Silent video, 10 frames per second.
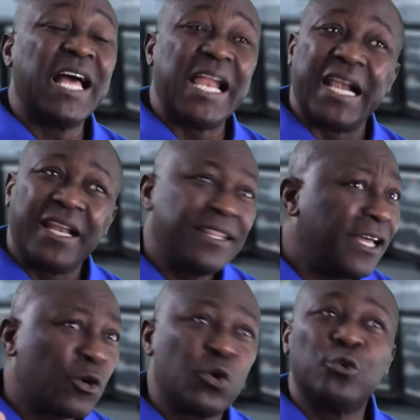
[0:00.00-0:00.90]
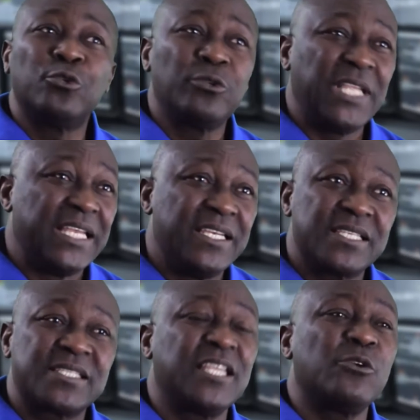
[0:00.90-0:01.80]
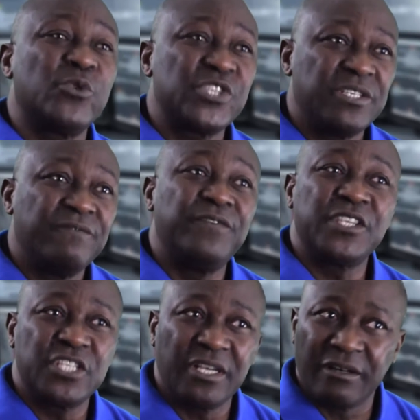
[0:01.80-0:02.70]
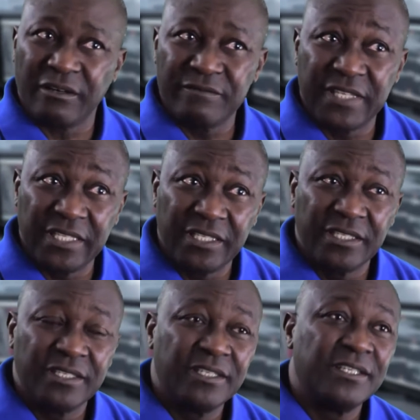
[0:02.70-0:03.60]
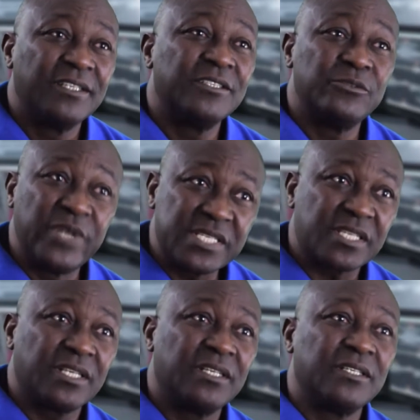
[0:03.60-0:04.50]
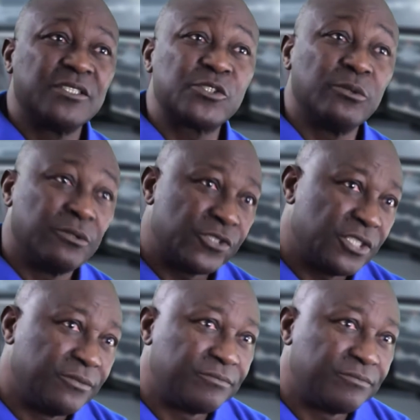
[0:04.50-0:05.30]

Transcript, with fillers: Another cool and distinguishing feature of the risk solution